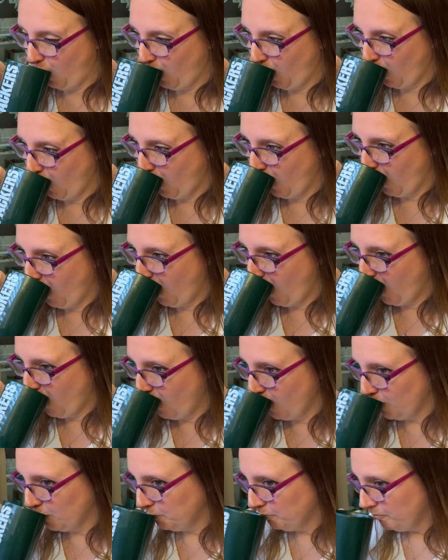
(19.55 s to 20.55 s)

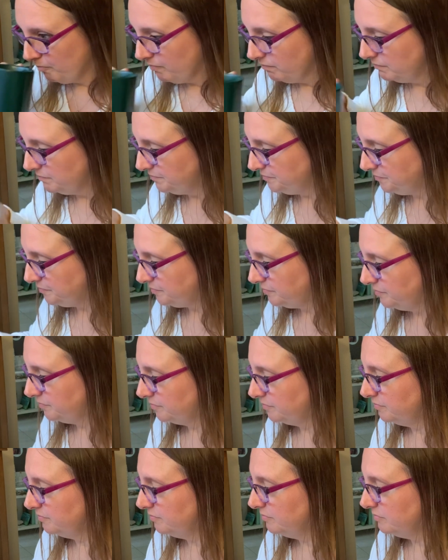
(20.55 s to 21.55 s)

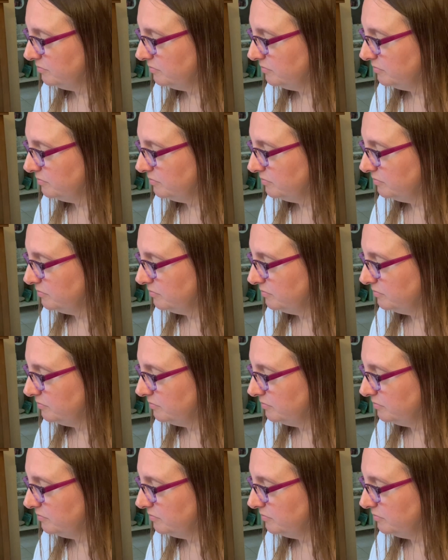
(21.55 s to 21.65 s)
No one is speaking in this clip.